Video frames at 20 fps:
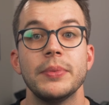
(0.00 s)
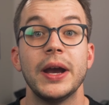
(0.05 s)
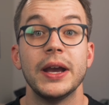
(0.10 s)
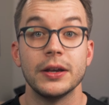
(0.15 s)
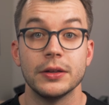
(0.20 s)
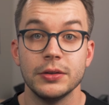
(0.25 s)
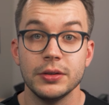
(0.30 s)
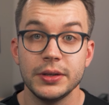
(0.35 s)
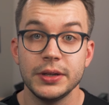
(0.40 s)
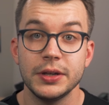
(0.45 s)
By
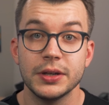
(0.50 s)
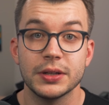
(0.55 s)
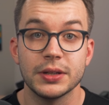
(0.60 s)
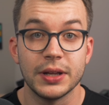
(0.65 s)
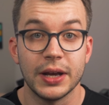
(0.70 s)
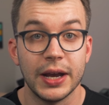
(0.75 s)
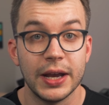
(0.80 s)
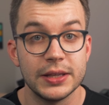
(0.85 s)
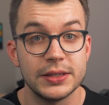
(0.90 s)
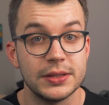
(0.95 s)
including your
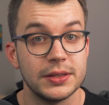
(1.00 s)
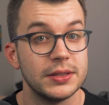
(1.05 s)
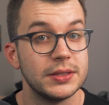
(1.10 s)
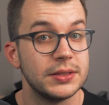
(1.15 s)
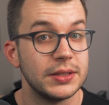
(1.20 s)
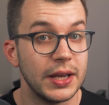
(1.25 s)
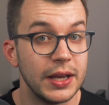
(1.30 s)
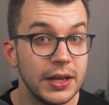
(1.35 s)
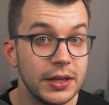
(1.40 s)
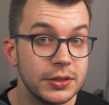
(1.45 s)
clients in the
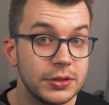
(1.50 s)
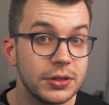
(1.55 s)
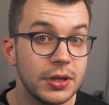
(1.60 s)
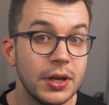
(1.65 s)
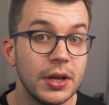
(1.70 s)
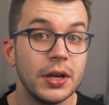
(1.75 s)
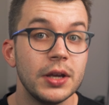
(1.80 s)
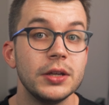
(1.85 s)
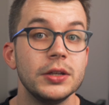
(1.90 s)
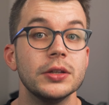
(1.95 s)
stage,
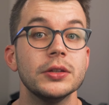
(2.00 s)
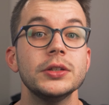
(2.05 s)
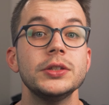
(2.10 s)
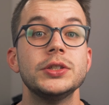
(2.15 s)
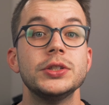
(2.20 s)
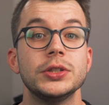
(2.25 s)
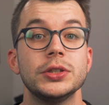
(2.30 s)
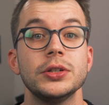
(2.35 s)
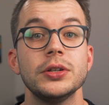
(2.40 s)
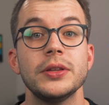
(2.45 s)
you'll
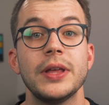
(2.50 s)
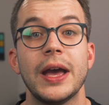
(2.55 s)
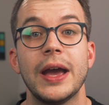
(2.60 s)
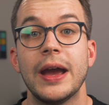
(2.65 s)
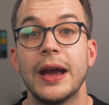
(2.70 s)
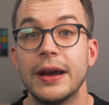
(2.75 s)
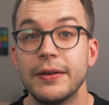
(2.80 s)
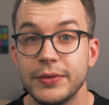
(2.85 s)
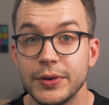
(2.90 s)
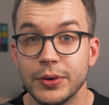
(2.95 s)
ensure
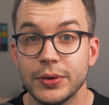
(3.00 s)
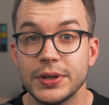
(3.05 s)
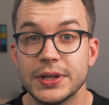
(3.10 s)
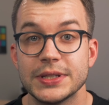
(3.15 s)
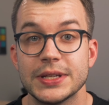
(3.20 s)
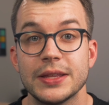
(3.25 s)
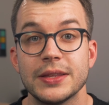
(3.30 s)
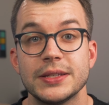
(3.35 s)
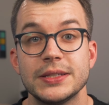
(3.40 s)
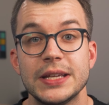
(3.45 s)
that everyone
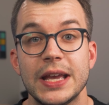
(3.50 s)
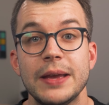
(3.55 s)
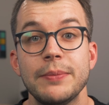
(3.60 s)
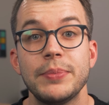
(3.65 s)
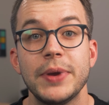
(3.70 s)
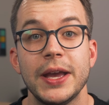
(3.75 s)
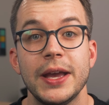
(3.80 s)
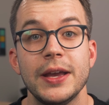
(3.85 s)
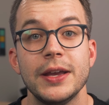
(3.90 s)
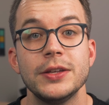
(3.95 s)
is on the same
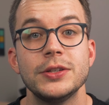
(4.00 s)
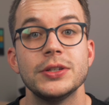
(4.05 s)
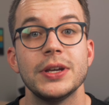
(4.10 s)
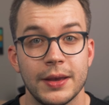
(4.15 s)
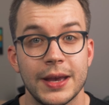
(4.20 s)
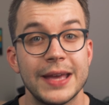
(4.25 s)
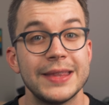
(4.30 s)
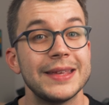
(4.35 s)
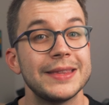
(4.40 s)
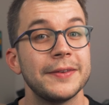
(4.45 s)
page
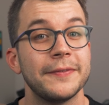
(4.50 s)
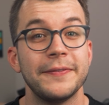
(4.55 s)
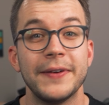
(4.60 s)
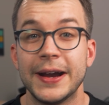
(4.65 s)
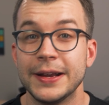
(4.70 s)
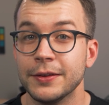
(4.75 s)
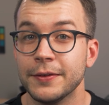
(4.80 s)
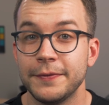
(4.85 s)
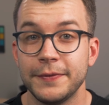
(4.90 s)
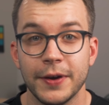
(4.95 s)
and that the
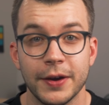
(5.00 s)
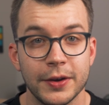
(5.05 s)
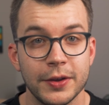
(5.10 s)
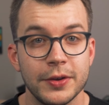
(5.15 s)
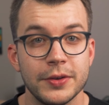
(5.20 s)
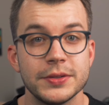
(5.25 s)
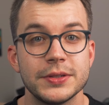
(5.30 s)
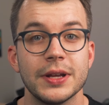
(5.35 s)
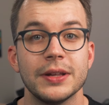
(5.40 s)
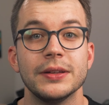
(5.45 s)
final
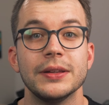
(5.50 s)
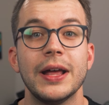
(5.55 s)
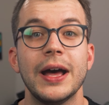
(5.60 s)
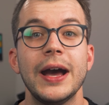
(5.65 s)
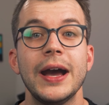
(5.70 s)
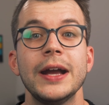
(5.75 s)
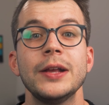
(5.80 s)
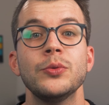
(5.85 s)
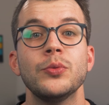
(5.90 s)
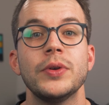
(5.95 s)
photos
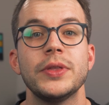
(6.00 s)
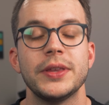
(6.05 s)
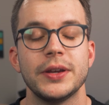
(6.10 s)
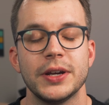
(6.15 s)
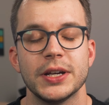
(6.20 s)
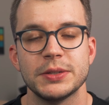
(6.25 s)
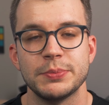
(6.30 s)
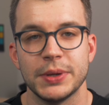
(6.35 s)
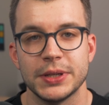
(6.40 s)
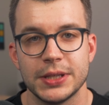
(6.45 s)
align with
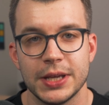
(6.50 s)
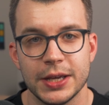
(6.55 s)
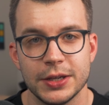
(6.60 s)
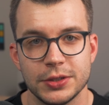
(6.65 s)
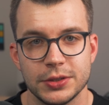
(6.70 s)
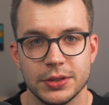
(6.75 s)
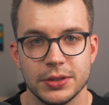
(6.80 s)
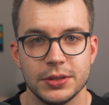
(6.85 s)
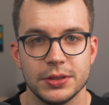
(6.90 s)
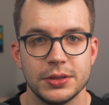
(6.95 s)
their
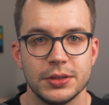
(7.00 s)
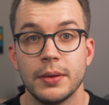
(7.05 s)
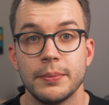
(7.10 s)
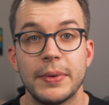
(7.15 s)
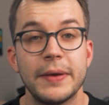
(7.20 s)
expectations.